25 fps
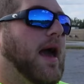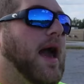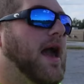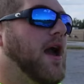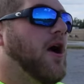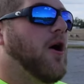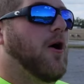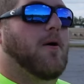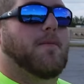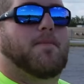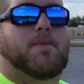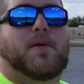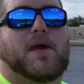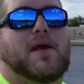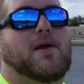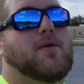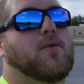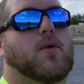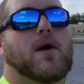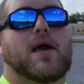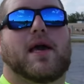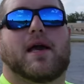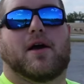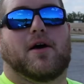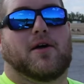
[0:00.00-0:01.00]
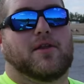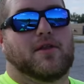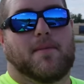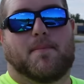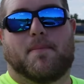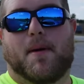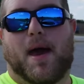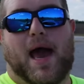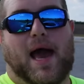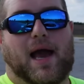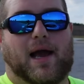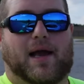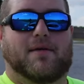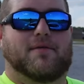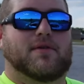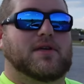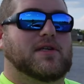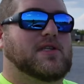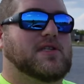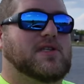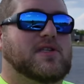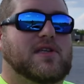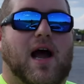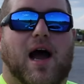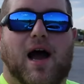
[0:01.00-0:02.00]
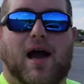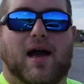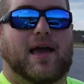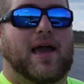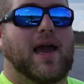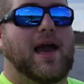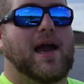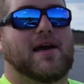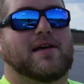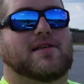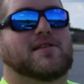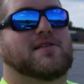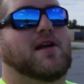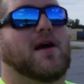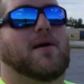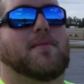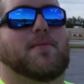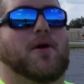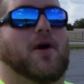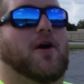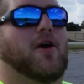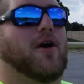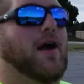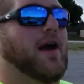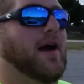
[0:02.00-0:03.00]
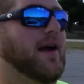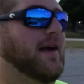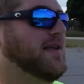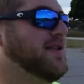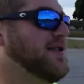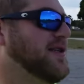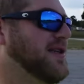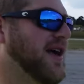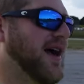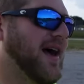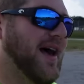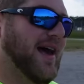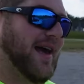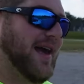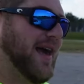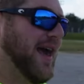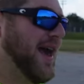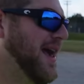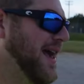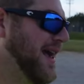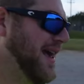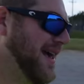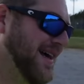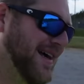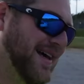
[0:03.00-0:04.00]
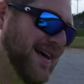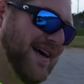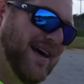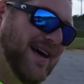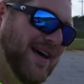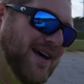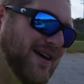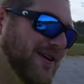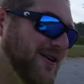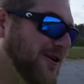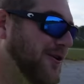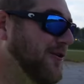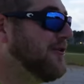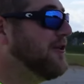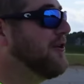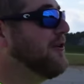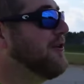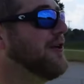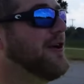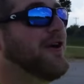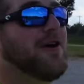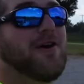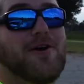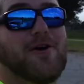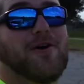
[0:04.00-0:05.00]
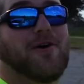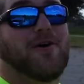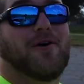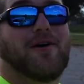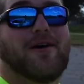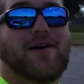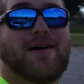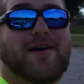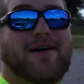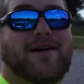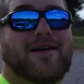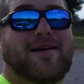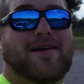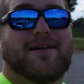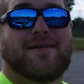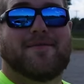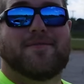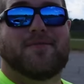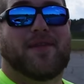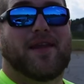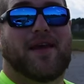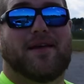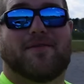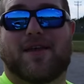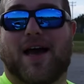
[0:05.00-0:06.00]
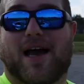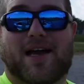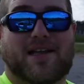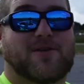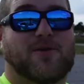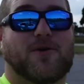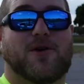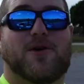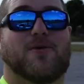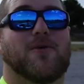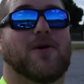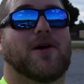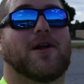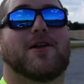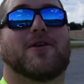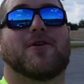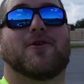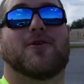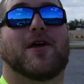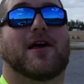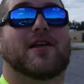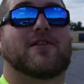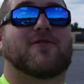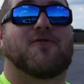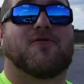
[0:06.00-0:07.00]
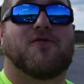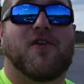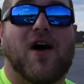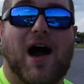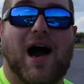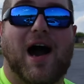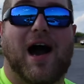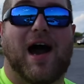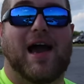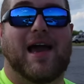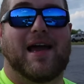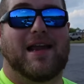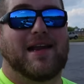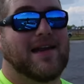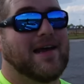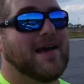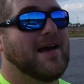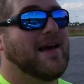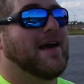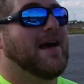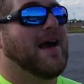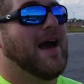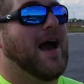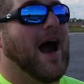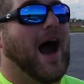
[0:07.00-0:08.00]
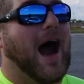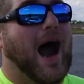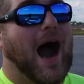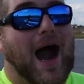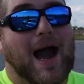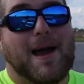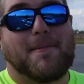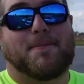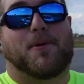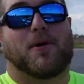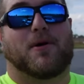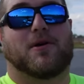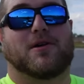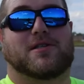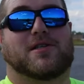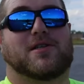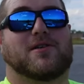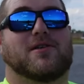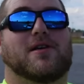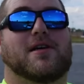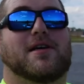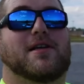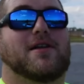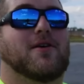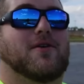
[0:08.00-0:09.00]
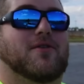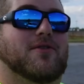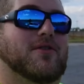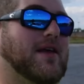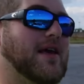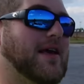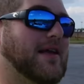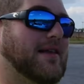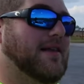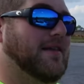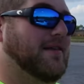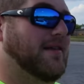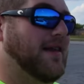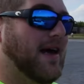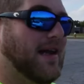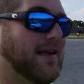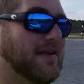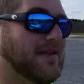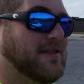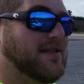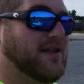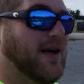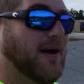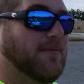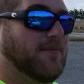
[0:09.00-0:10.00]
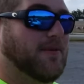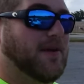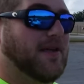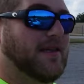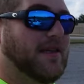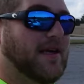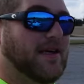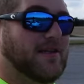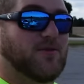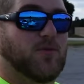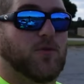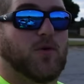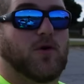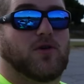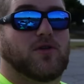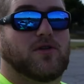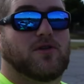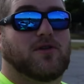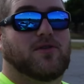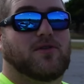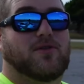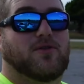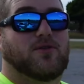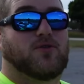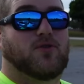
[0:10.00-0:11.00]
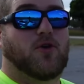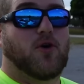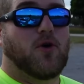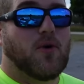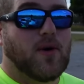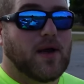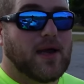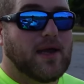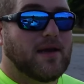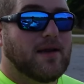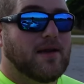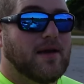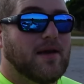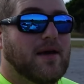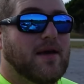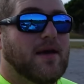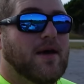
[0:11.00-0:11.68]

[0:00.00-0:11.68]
ARP wing on the back of a stock ass WRX. Like, you do you. If that's what you want to do, that's fine. I personally don't think that that is something that's worth doing.